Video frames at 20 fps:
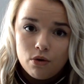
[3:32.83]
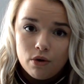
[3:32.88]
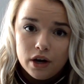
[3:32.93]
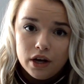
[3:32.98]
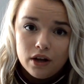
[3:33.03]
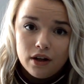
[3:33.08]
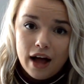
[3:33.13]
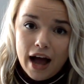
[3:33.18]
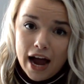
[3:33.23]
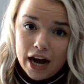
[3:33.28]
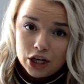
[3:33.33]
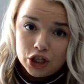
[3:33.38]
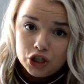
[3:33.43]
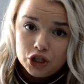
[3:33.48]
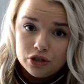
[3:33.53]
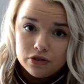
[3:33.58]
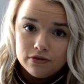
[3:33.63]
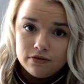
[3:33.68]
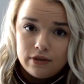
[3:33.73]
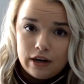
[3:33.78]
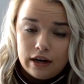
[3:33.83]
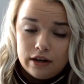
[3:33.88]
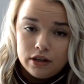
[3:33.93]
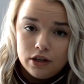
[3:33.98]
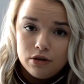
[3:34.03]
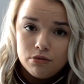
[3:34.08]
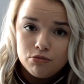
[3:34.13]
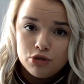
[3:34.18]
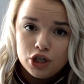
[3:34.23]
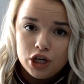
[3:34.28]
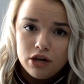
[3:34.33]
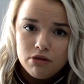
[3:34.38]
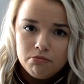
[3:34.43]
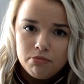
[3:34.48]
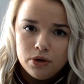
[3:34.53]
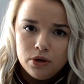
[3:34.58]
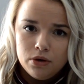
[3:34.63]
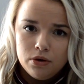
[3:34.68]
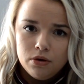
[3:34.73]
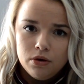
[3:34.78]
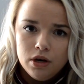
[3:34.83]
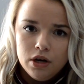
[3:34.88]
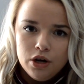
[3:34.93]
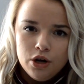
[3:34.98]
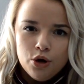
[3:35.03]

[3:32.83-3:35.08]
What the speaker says: Oil Extra Volume shampoo,